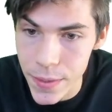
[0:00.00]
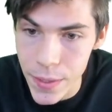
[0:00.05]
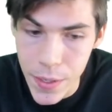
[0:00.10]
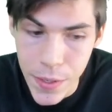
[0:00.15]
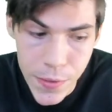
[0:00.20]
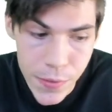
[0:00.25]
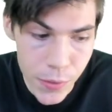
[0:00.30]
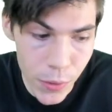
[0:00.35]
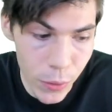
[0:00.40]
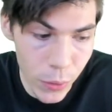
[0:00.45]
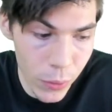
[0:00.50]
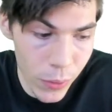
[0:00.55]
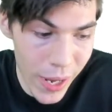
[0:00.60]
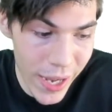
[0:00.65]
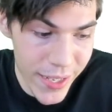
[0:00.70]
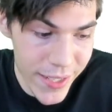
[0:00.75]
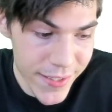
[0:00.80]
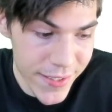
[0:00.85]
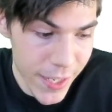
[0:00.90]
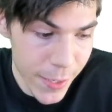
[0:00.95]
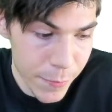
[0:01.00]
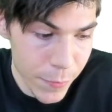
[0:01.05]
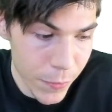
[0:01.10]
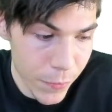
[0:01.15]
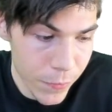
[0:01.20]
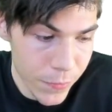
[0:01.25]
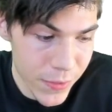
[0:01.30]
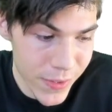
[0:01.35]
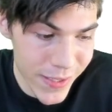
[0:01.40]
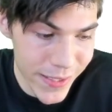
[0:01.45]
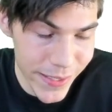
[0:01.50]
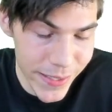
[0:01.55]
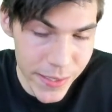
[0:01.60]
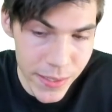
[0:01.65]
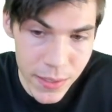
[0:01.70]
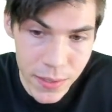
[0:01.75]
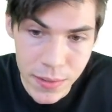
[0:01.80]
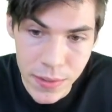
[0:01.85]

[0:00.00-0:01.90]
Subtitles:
So anytime you've seen